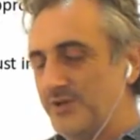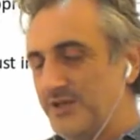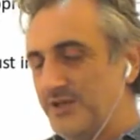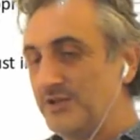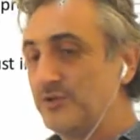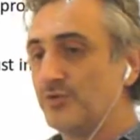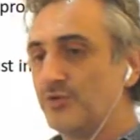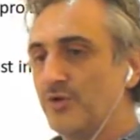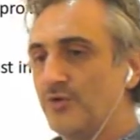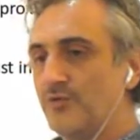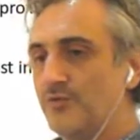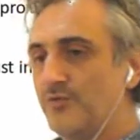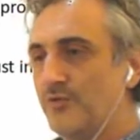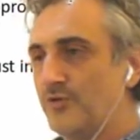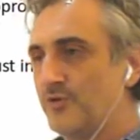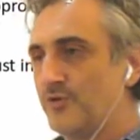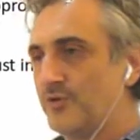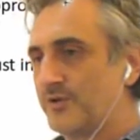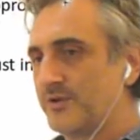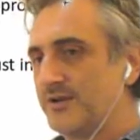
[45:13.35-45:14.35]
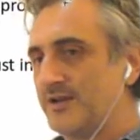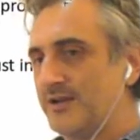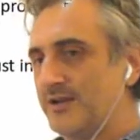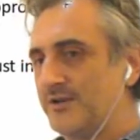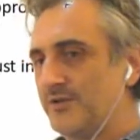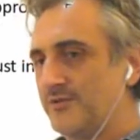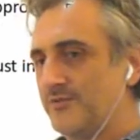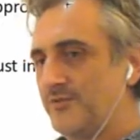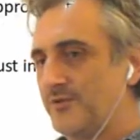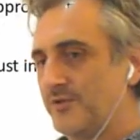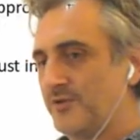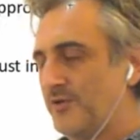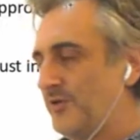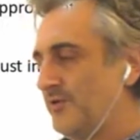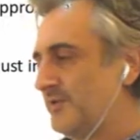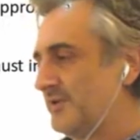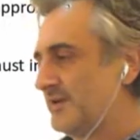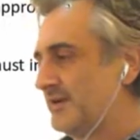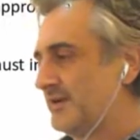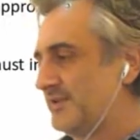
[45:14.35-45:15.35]
we need to go for
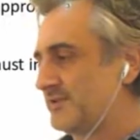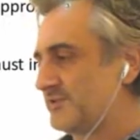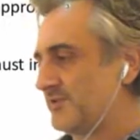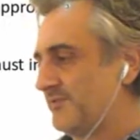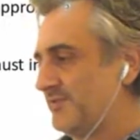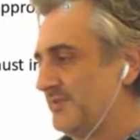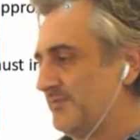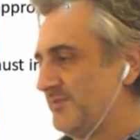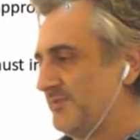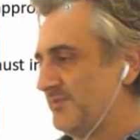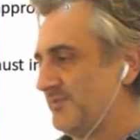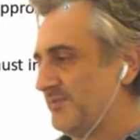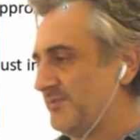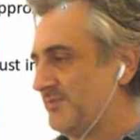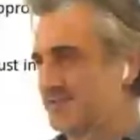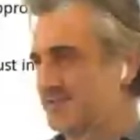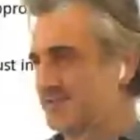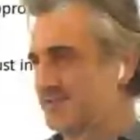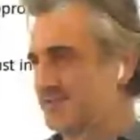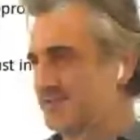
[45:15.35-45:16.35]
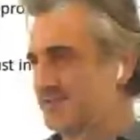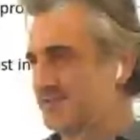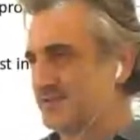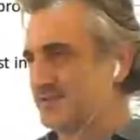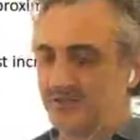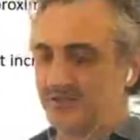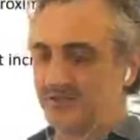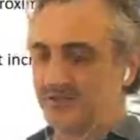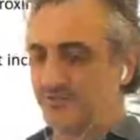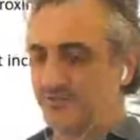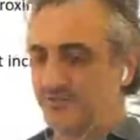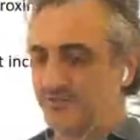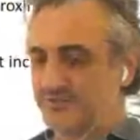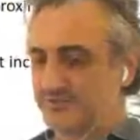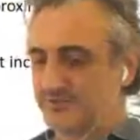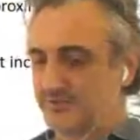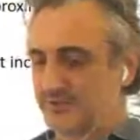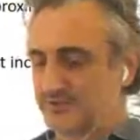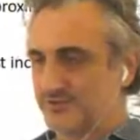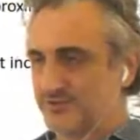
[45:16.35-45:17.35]
other kinds of devices or for other
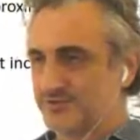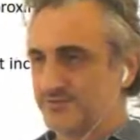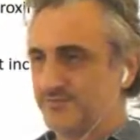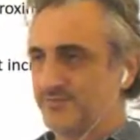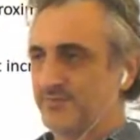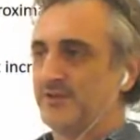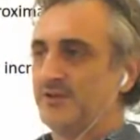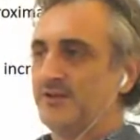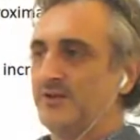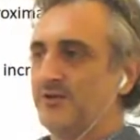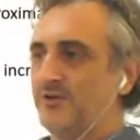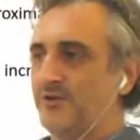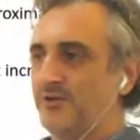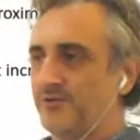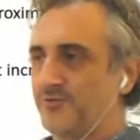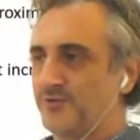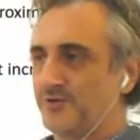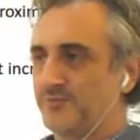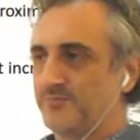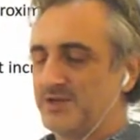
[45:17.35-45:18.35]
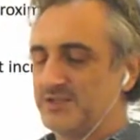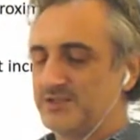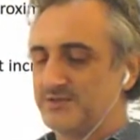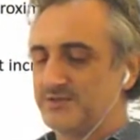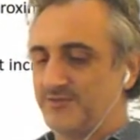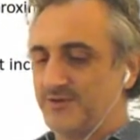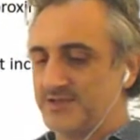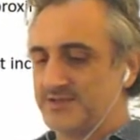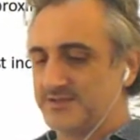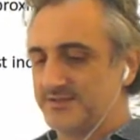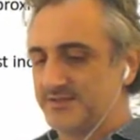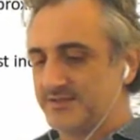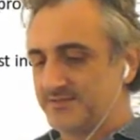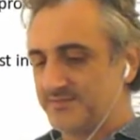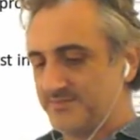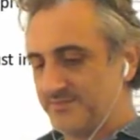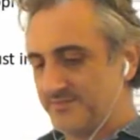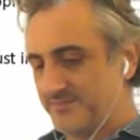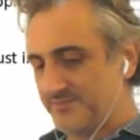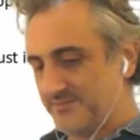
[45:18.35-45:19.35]
kinds of structures or for much
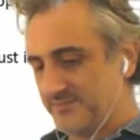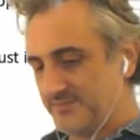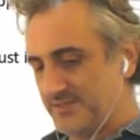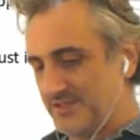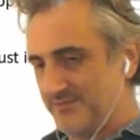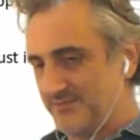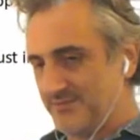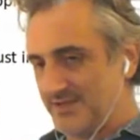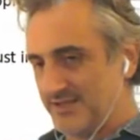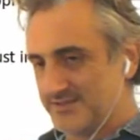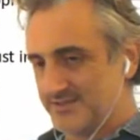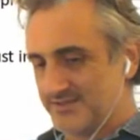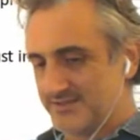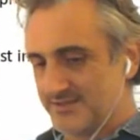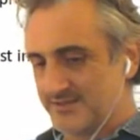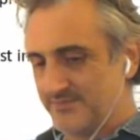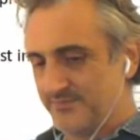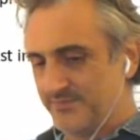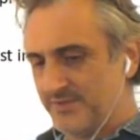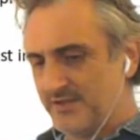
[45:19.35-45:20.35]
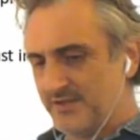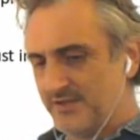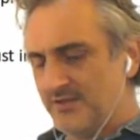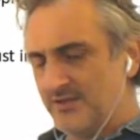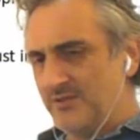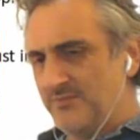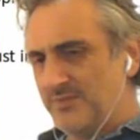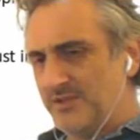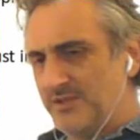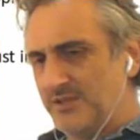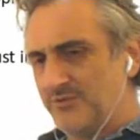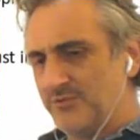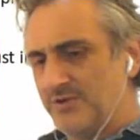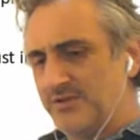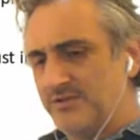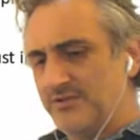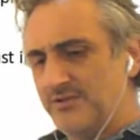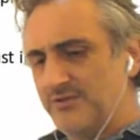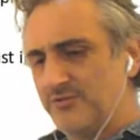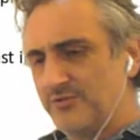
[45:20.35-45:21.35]
faster devices.
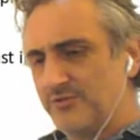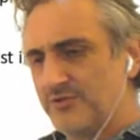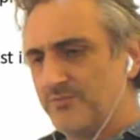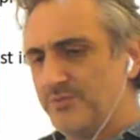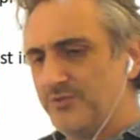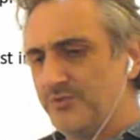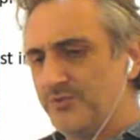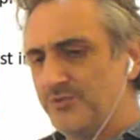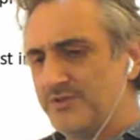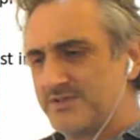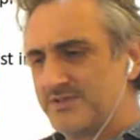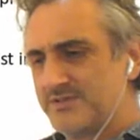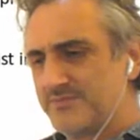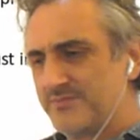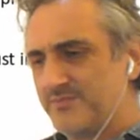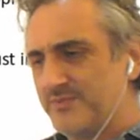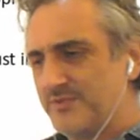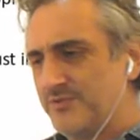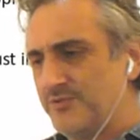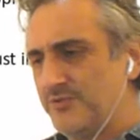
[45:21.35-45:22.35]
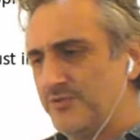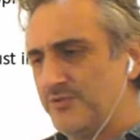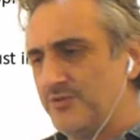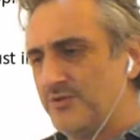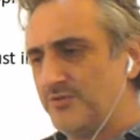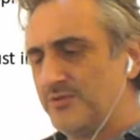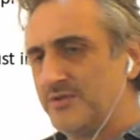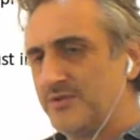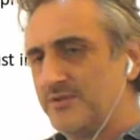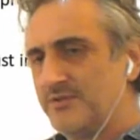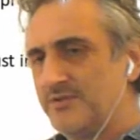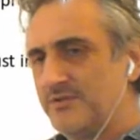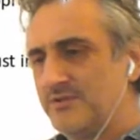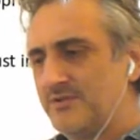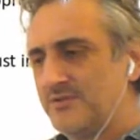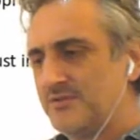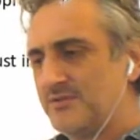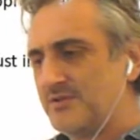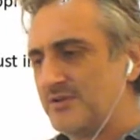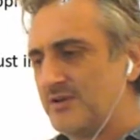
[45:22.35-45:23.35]
By the way, your computers, do you
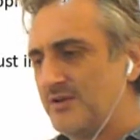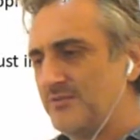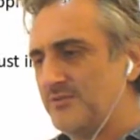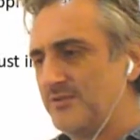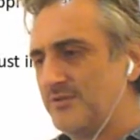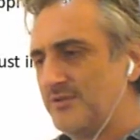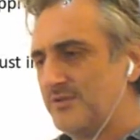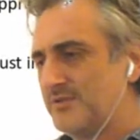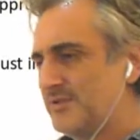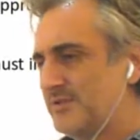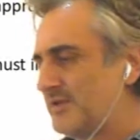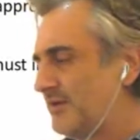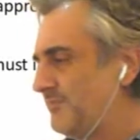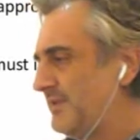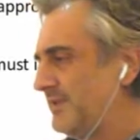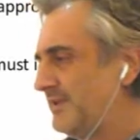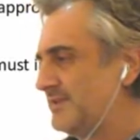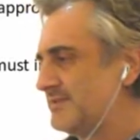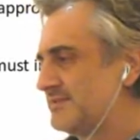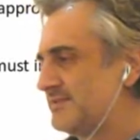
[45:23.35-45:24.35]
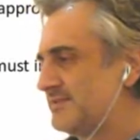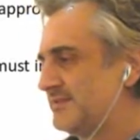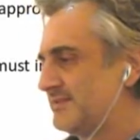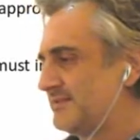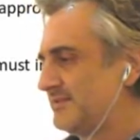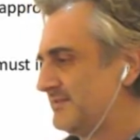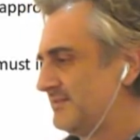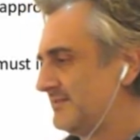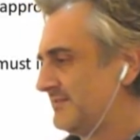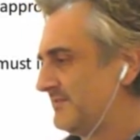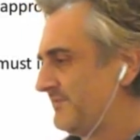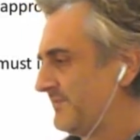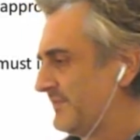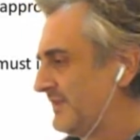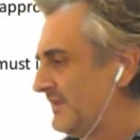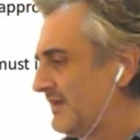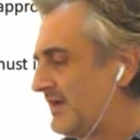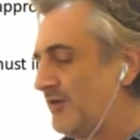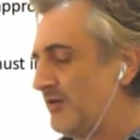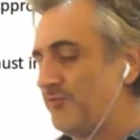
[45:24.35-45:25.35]
know how big is
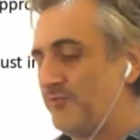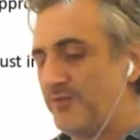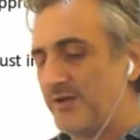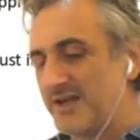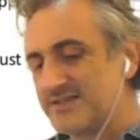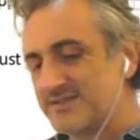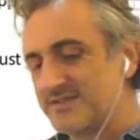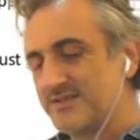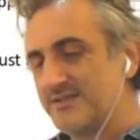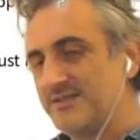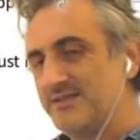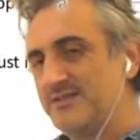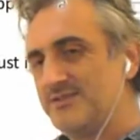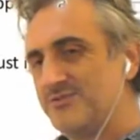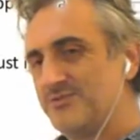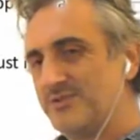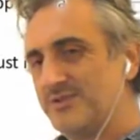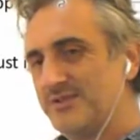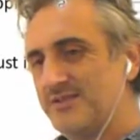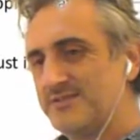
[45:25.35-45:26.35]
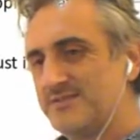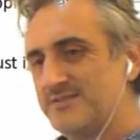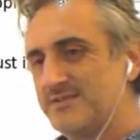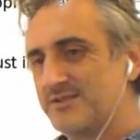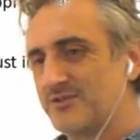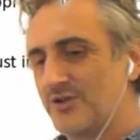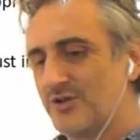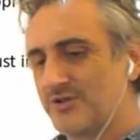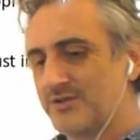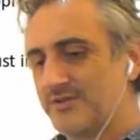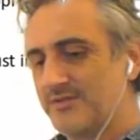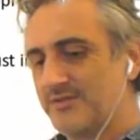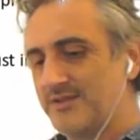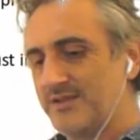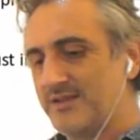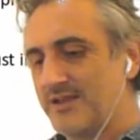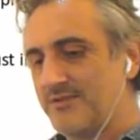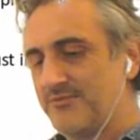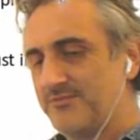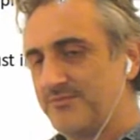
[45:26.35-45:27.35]
how fast is the
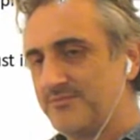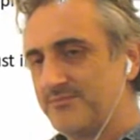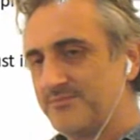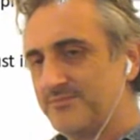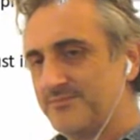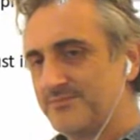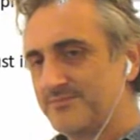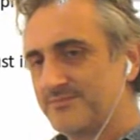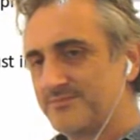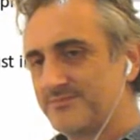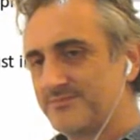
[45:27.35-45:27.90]
clock they have?